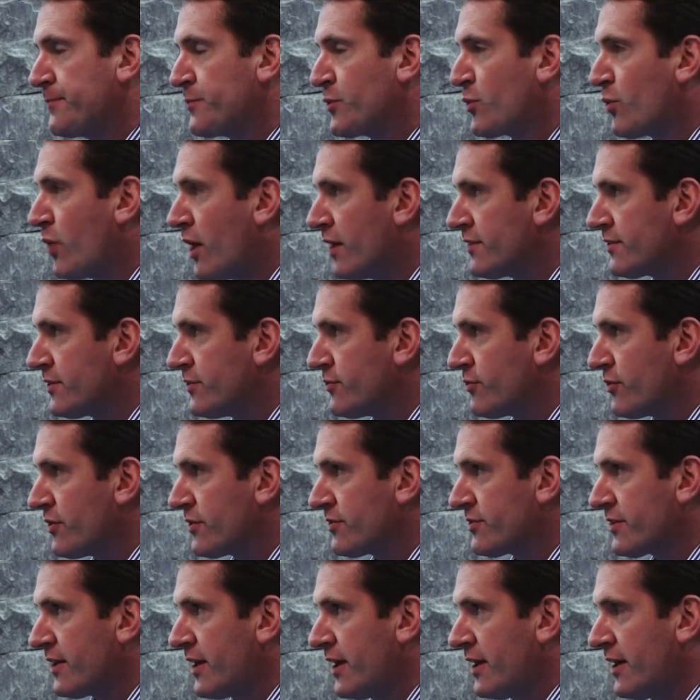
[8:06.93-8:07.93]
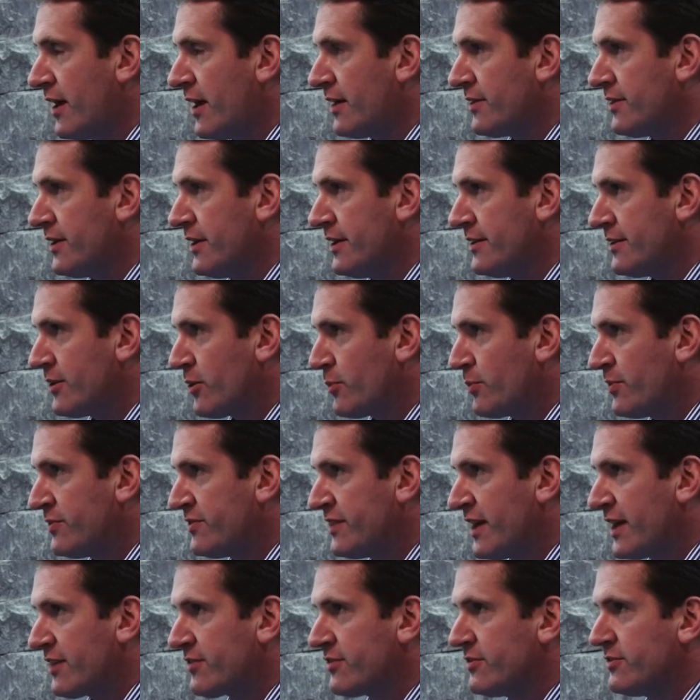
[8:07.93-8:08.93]
quantity of drugs in their
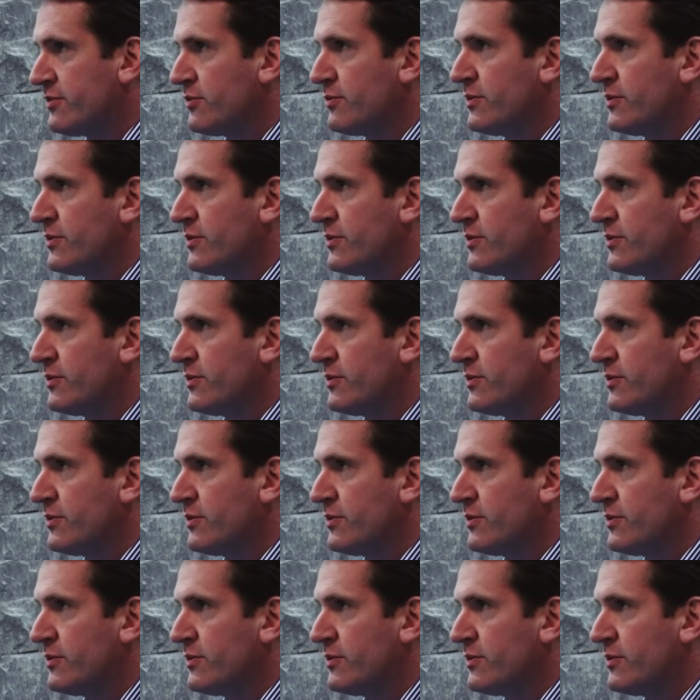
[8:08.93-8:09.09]
possession.